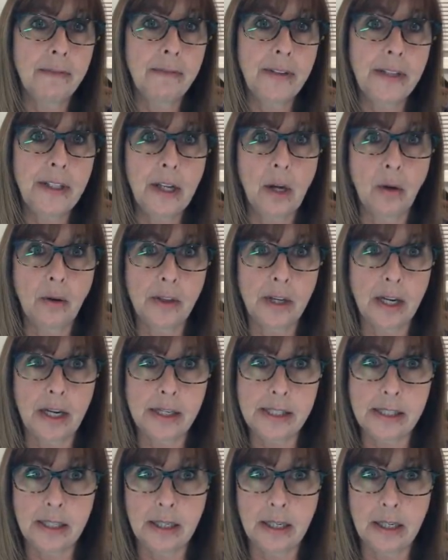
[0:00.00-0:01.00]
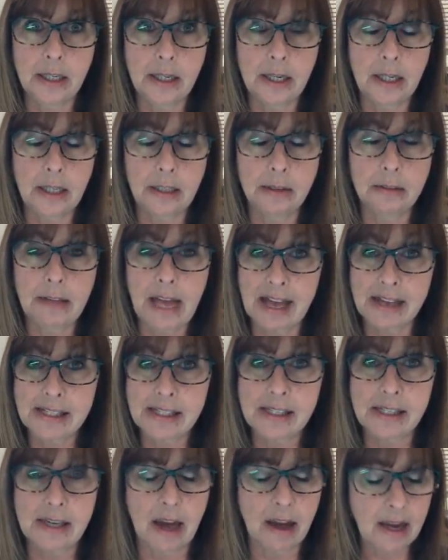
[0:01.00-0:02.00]
video that I did
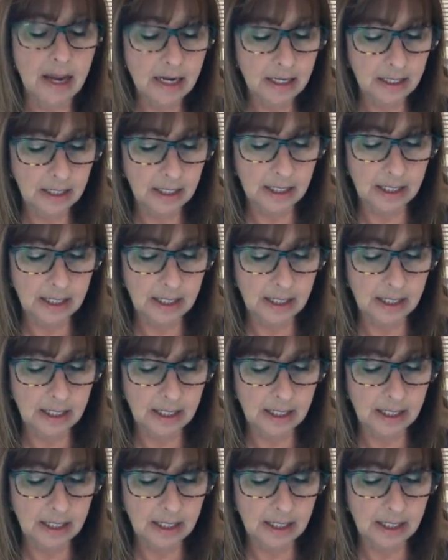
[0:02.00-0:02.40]
last night,